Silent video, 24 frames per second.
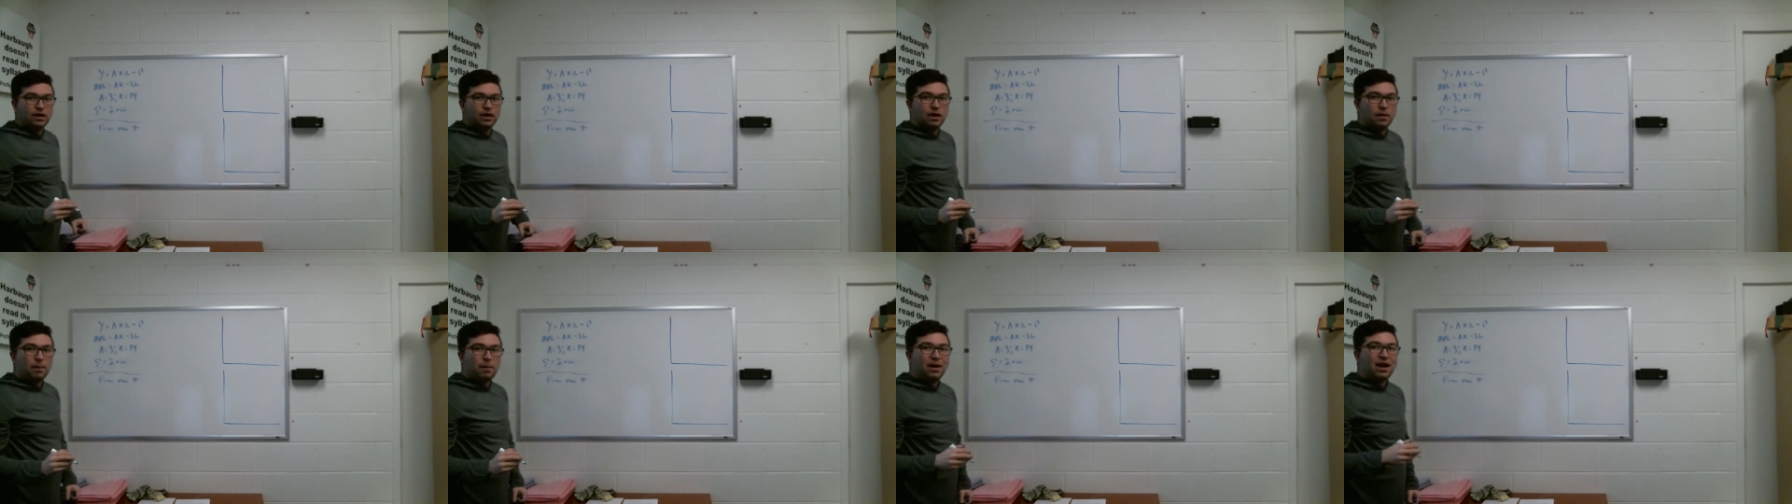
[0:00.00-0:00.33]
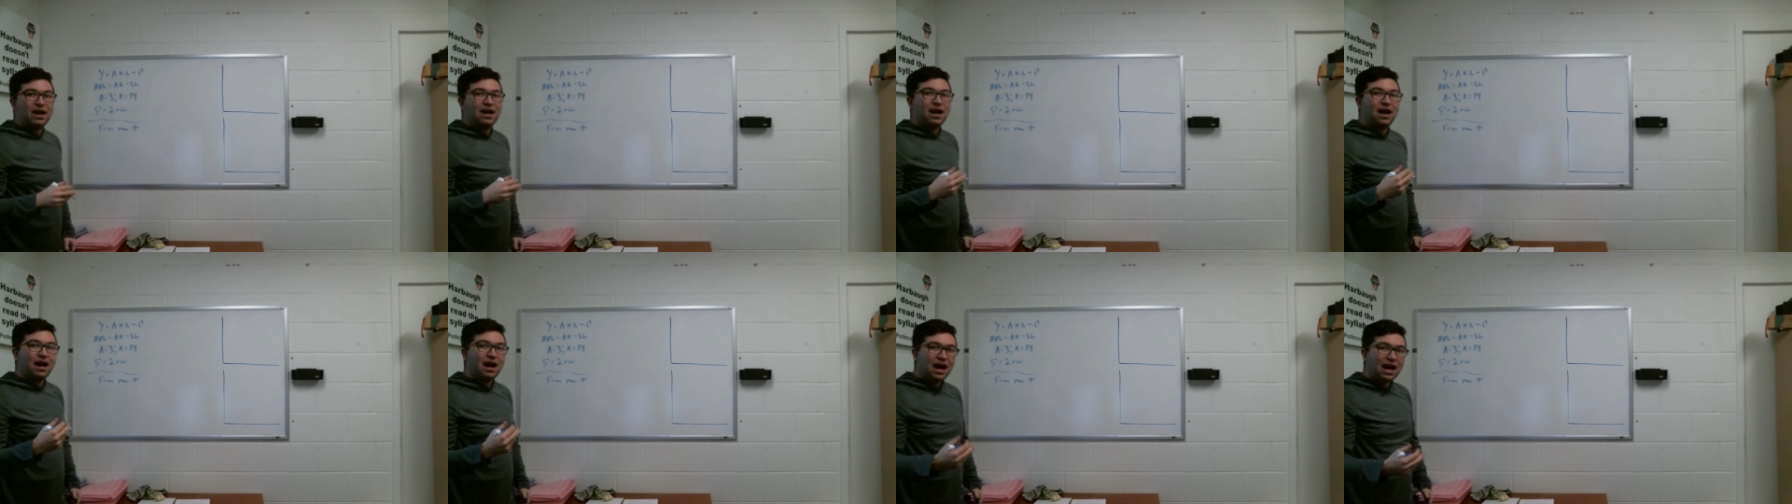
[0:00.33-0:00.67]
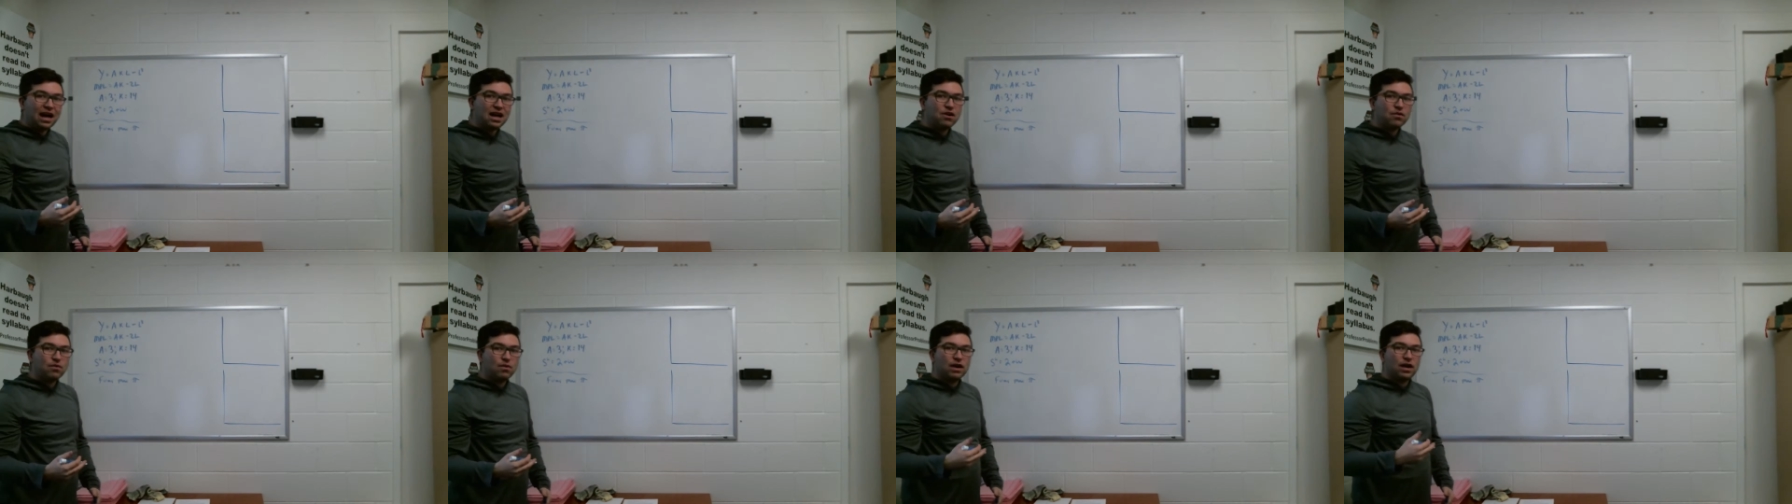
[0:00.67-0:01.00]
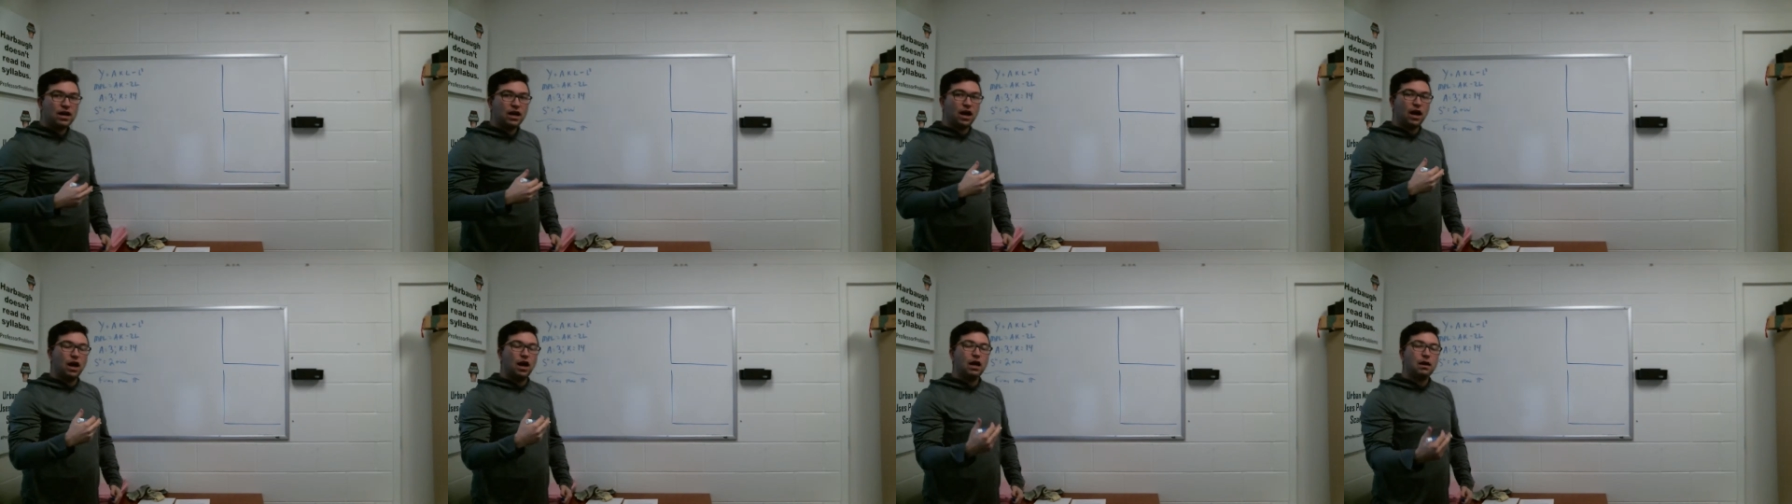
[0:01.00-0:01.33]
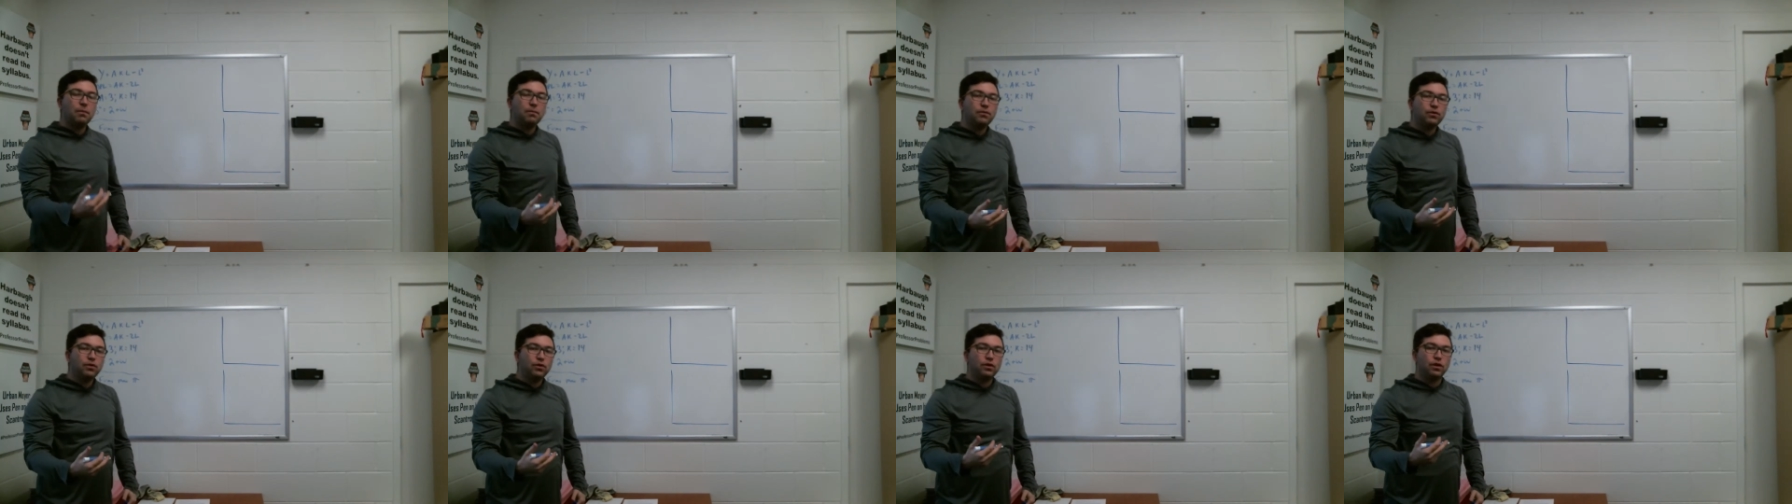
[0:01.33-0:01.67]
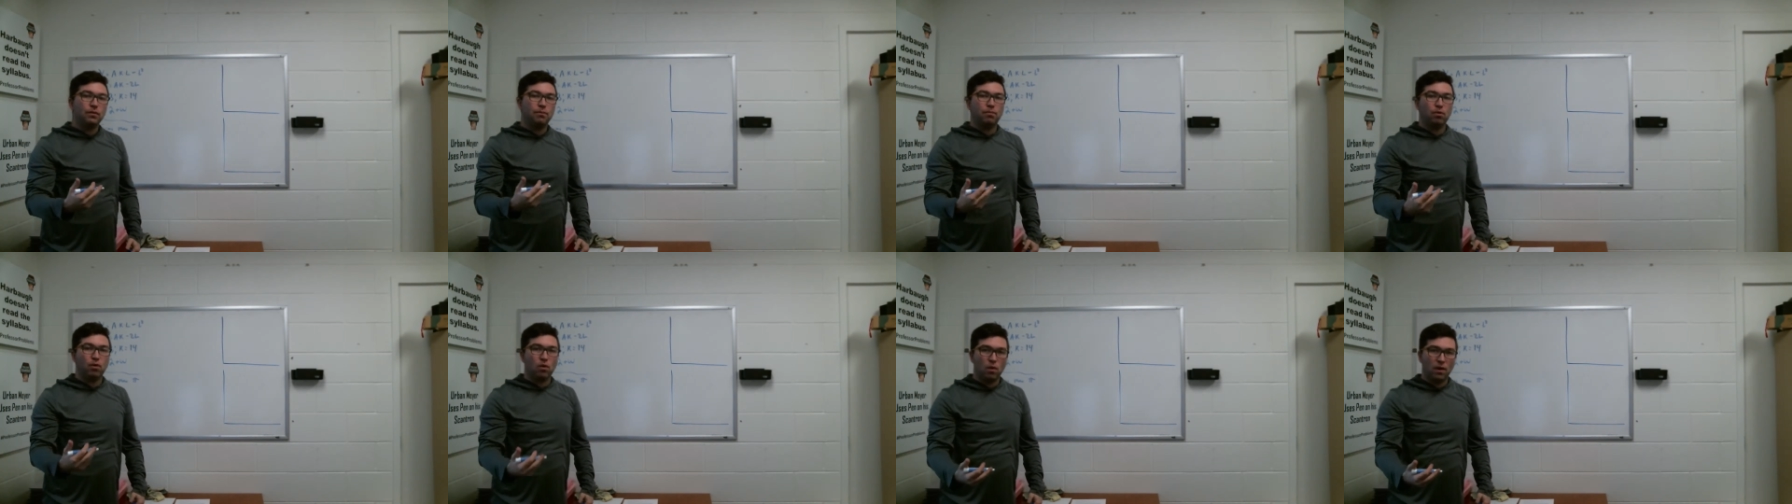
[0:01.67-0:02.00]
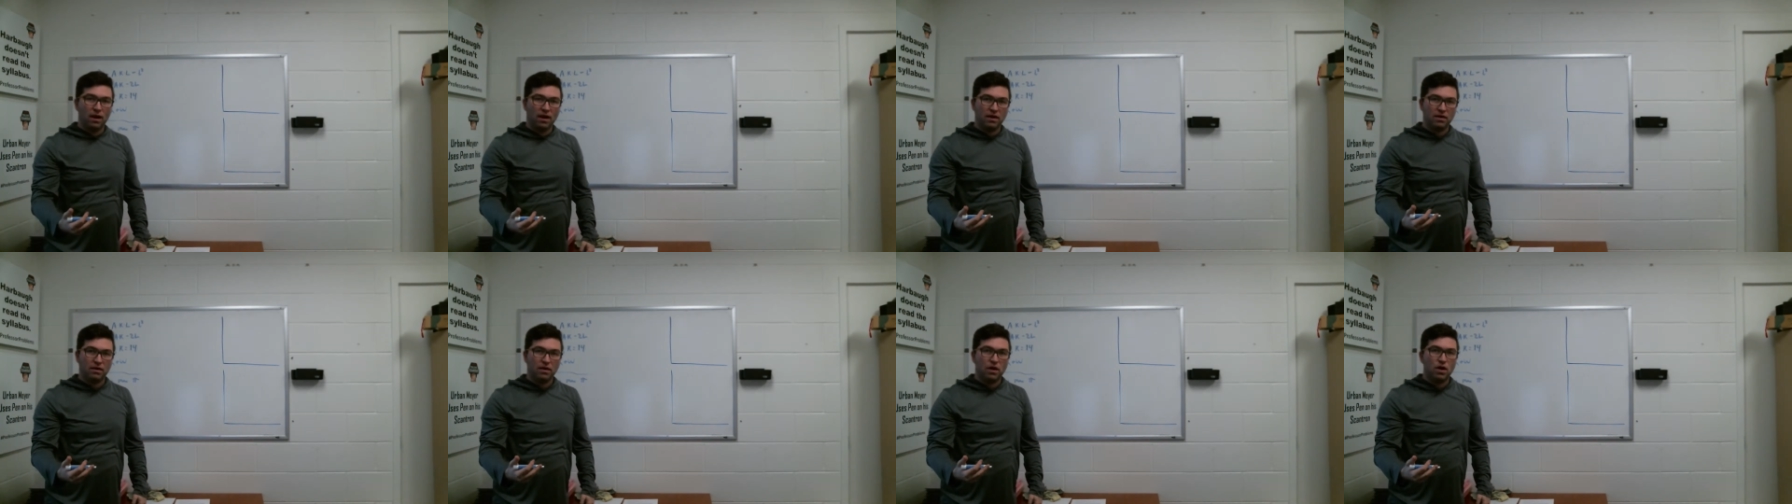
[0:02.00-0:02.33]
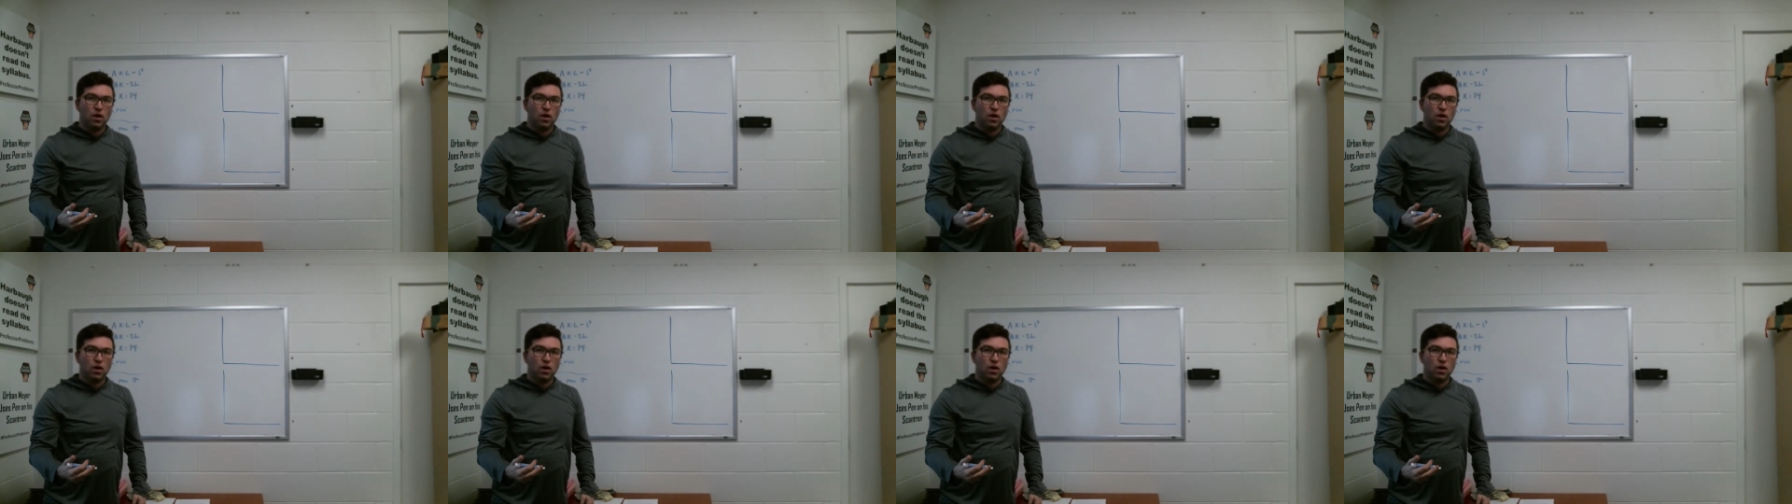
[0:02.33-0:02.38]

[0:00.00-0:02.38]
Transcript: by hiring up to the point